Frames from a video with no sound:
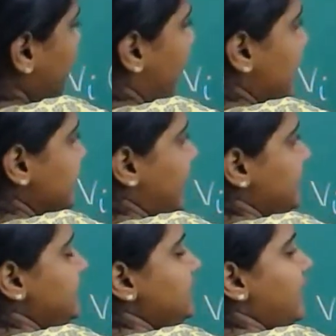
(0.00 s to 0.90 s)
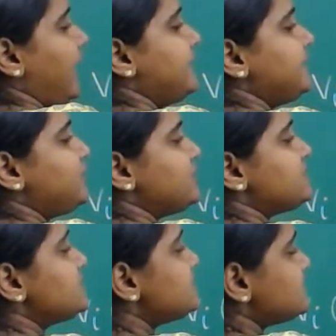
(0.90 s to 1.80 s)
Ri and it
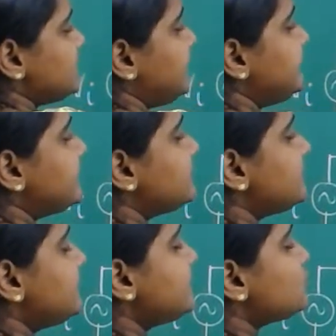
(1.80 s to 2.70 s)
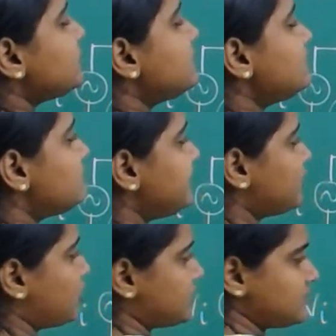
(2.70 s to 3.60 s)
reaches internally to the V0.